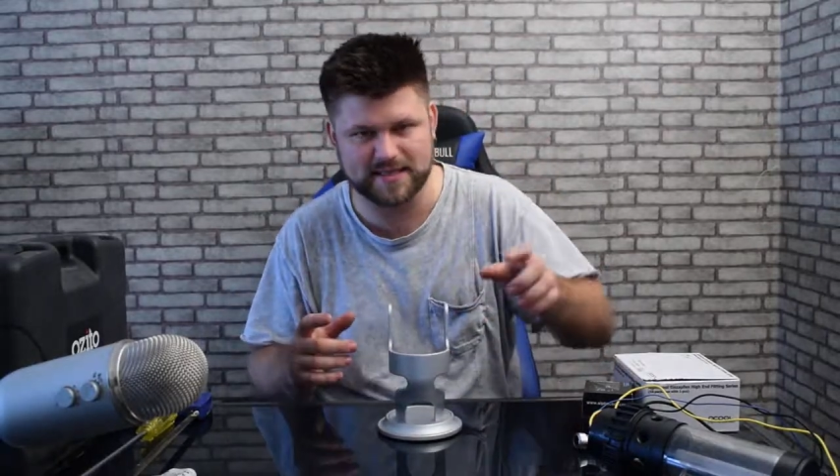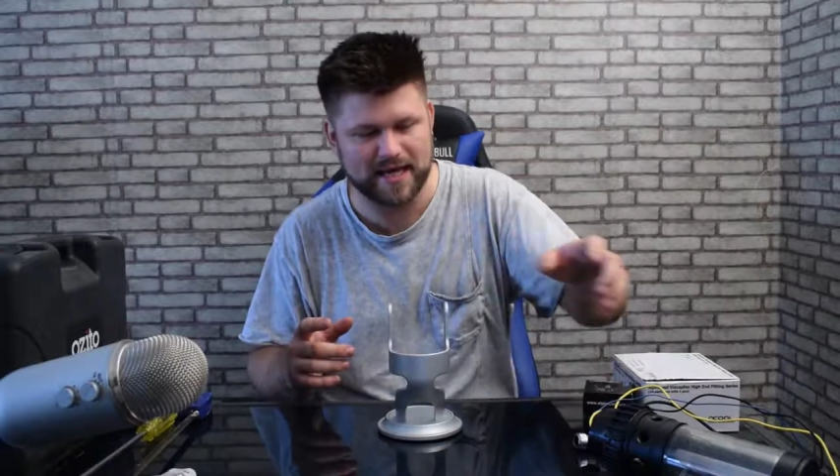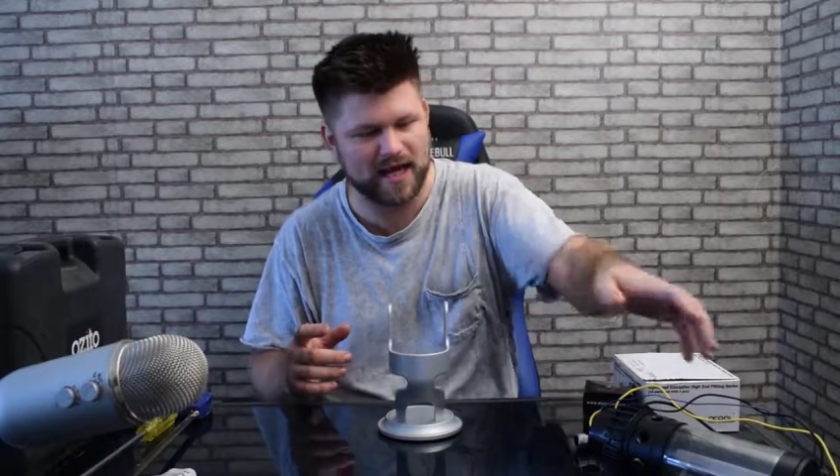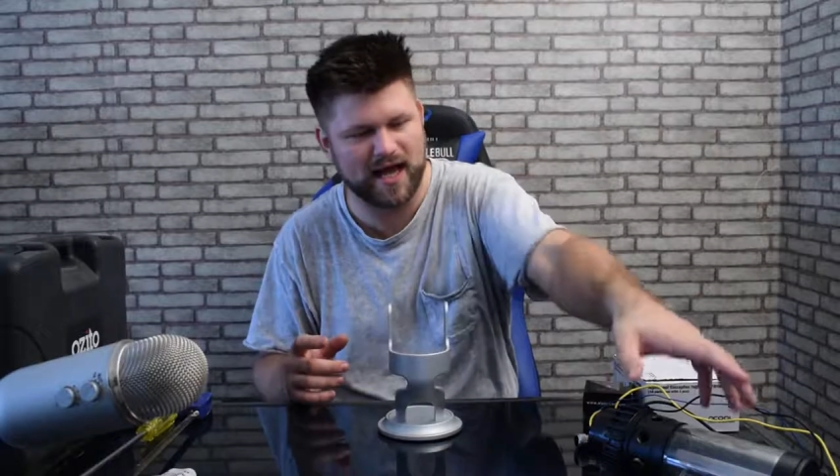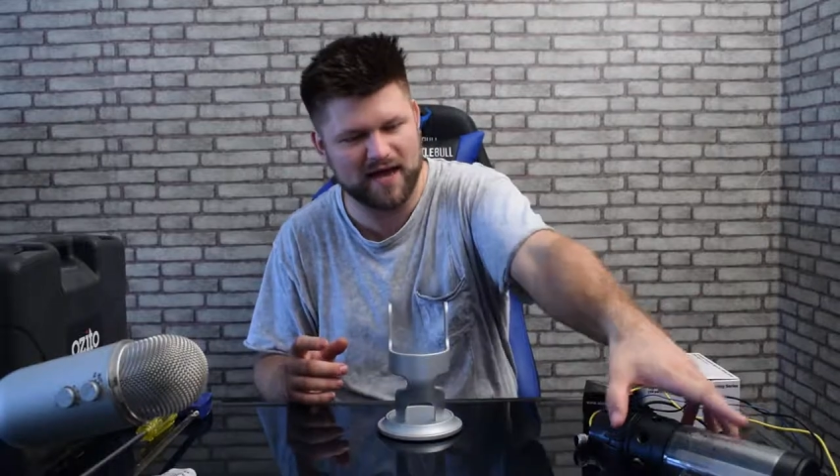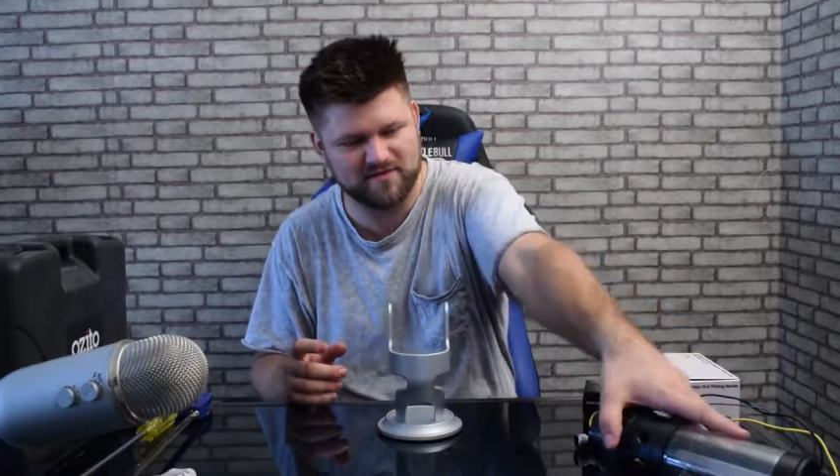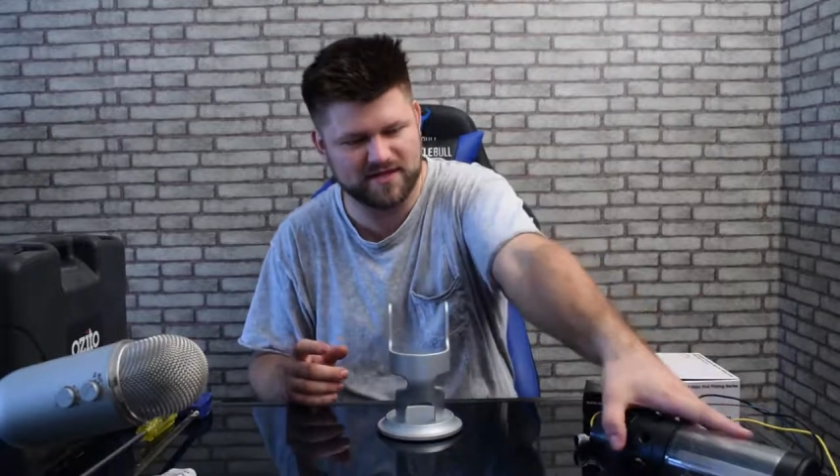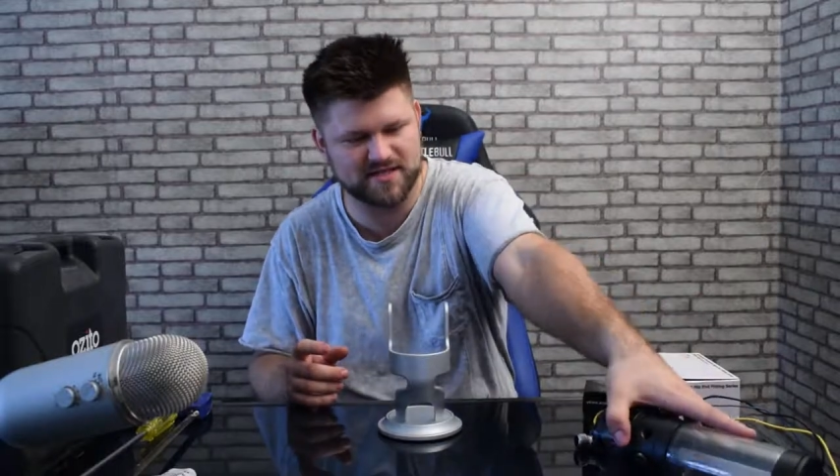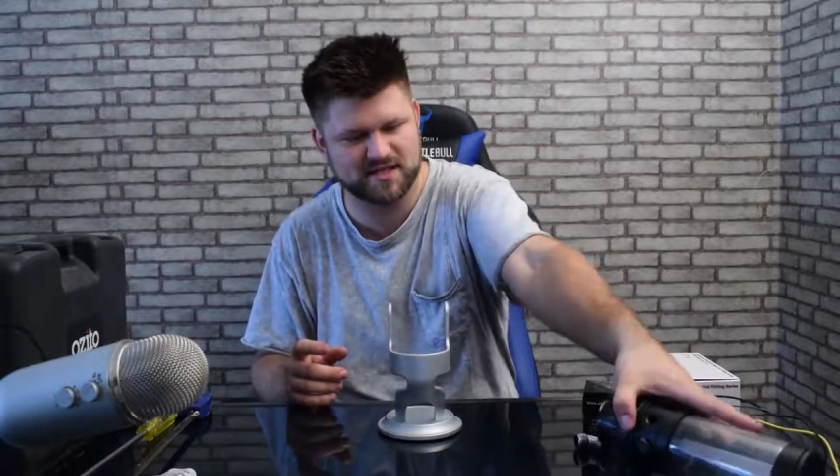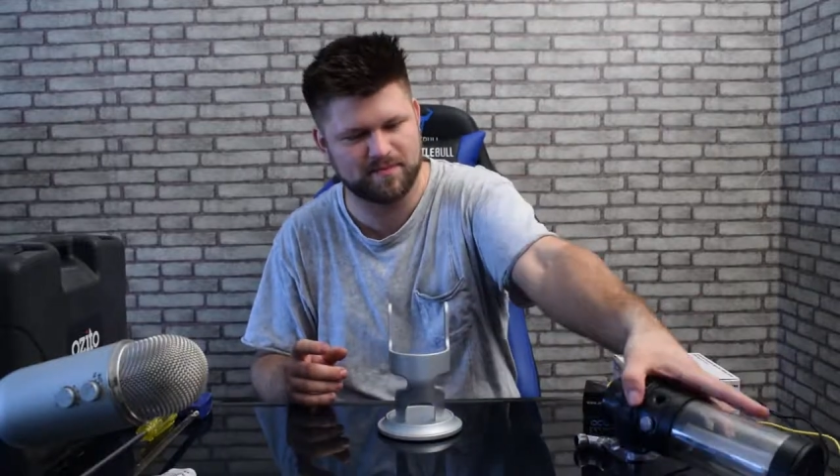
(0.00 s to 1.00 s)
and I have
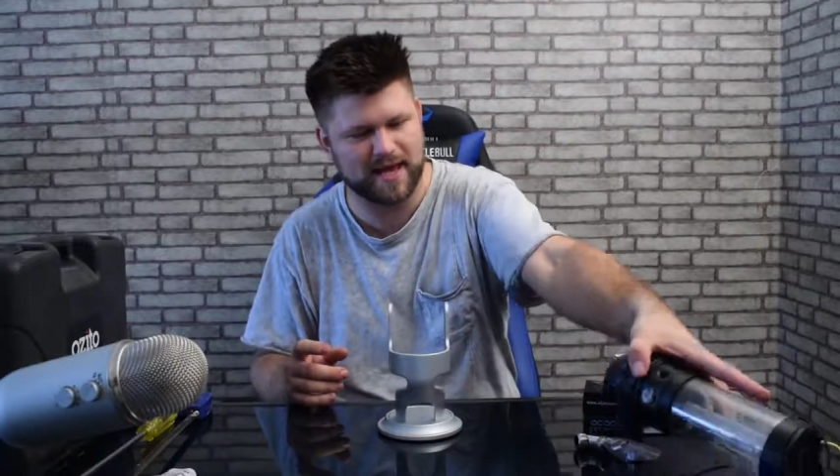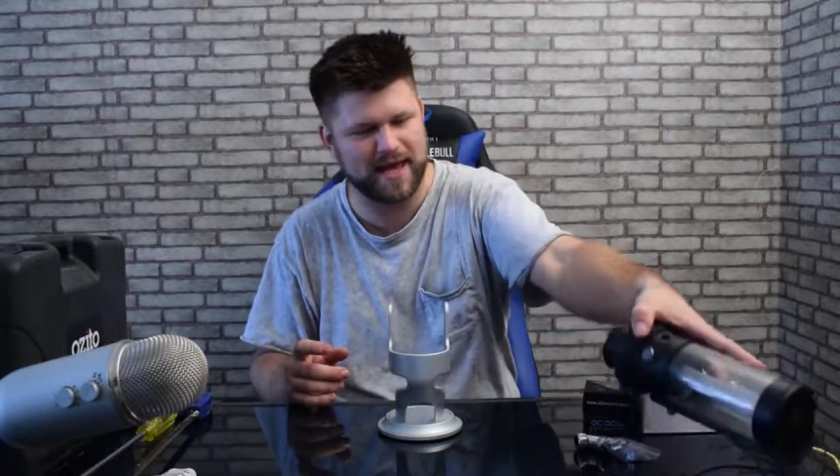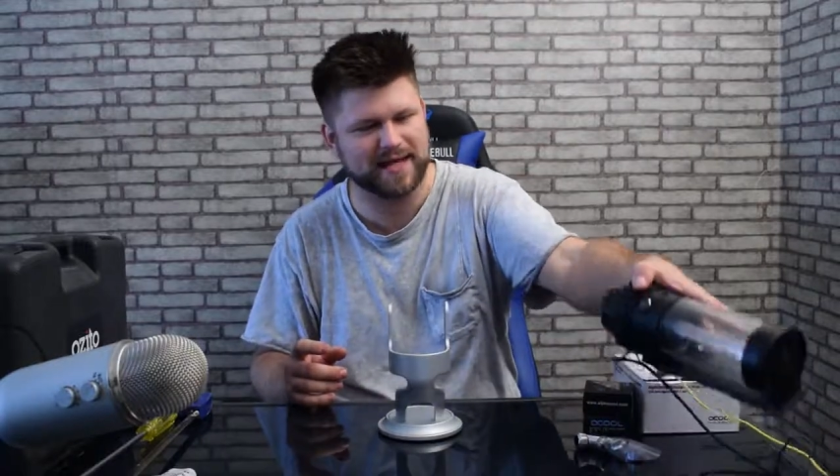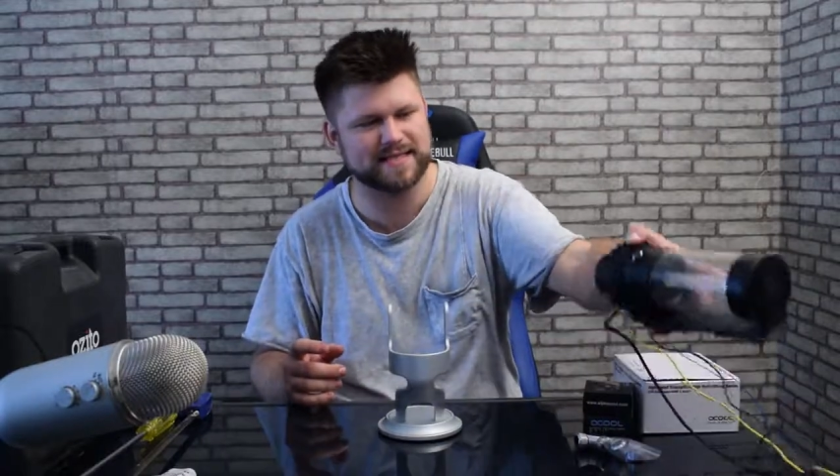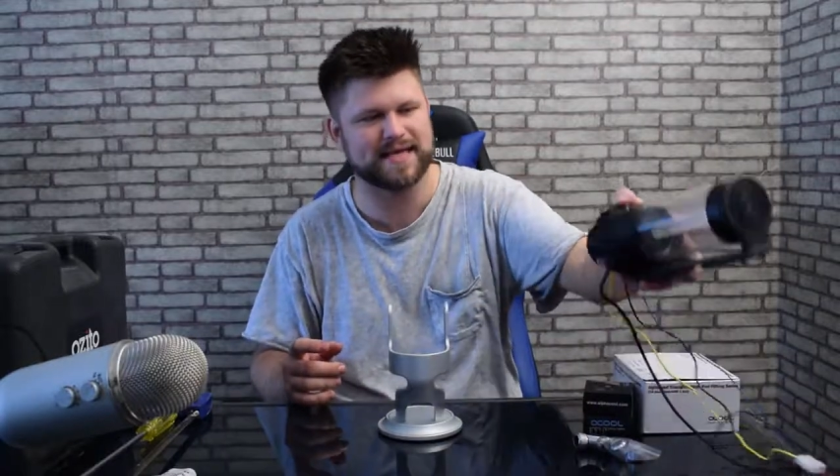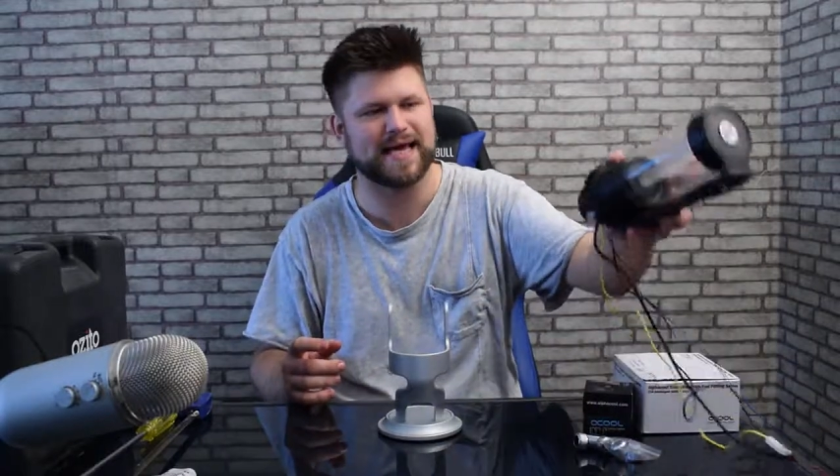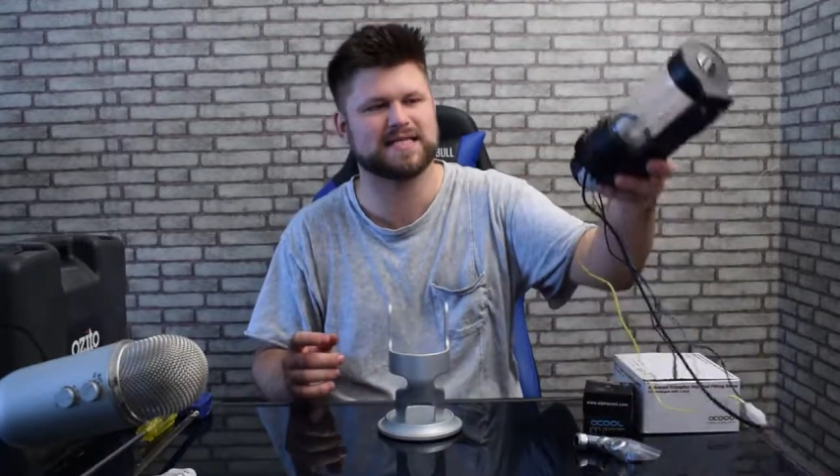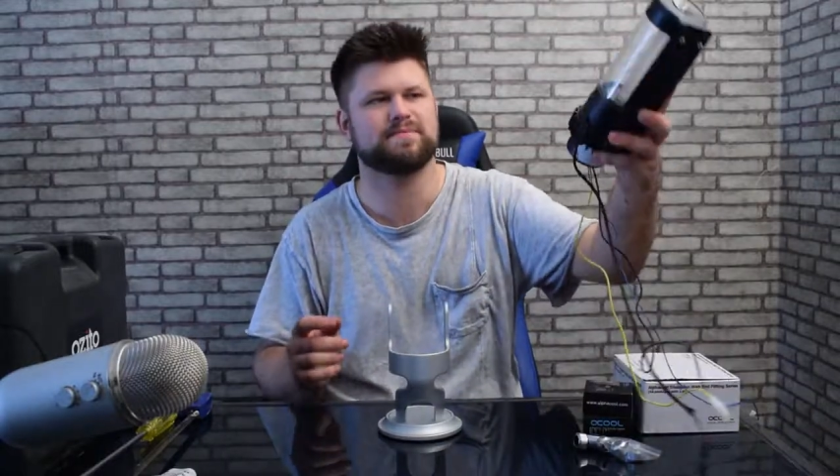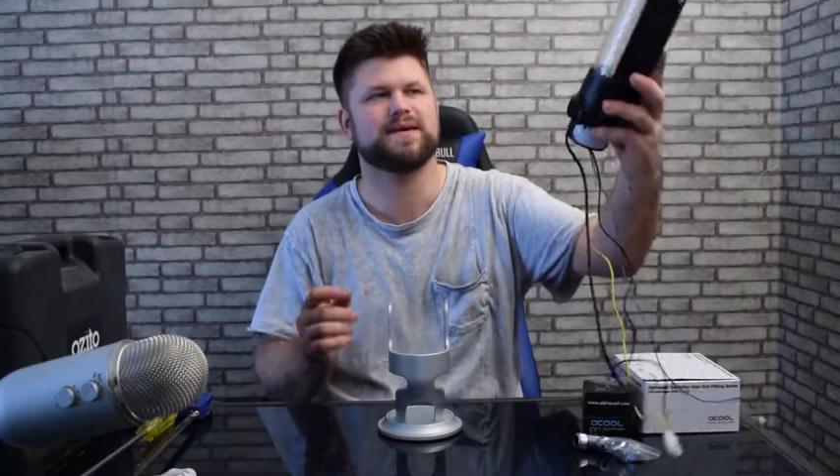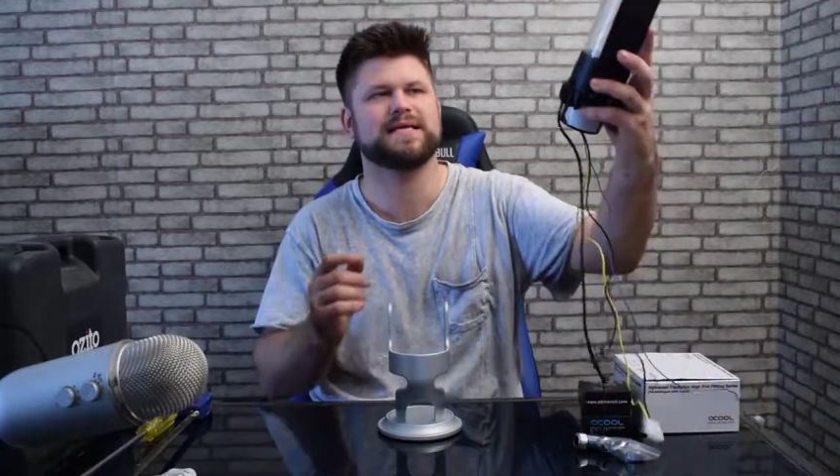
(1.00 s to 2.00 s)
this spare X
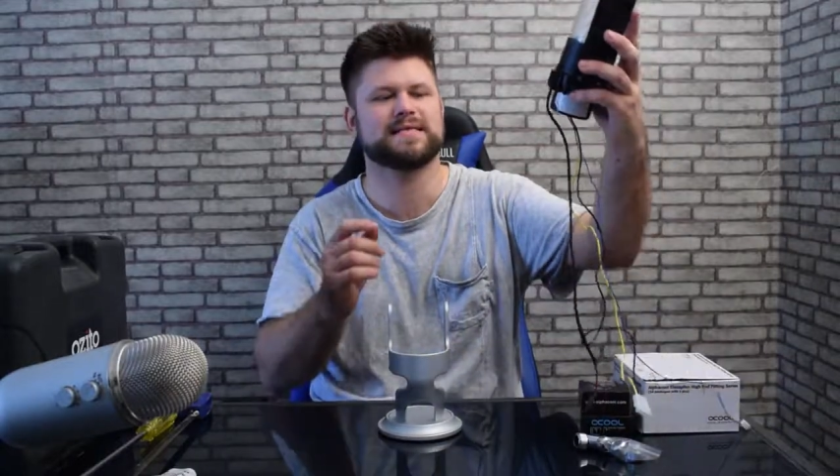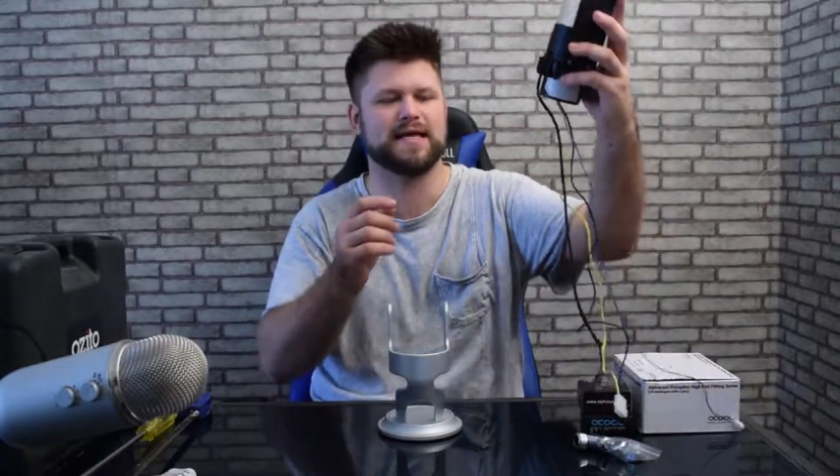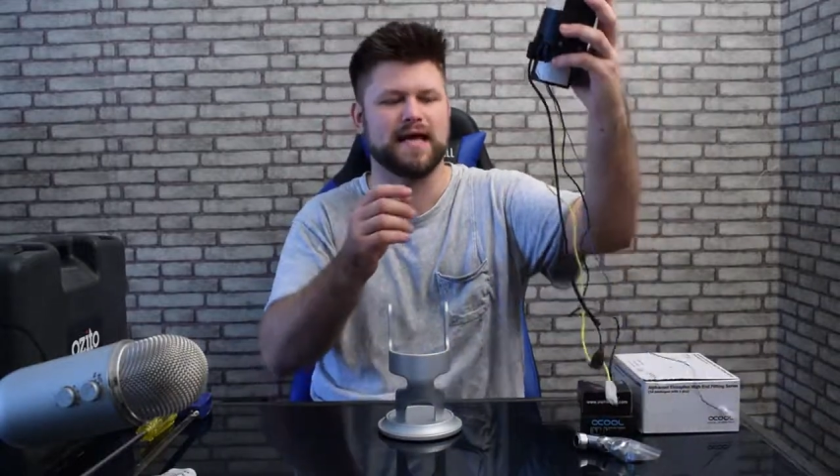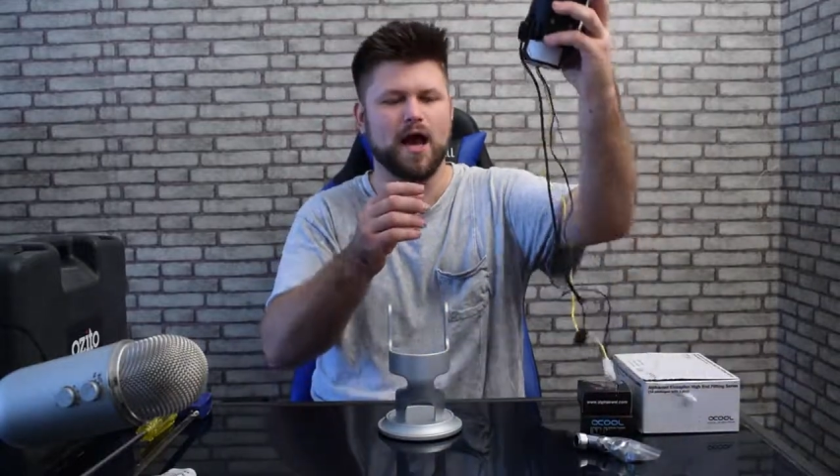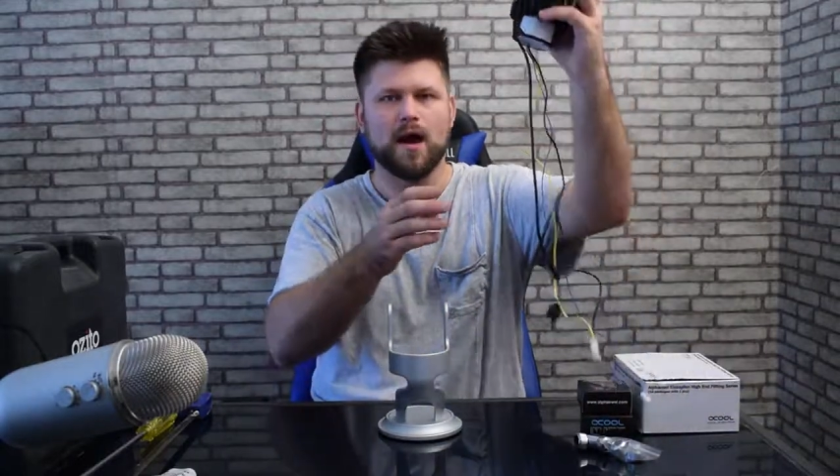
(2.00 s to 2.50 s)
S P C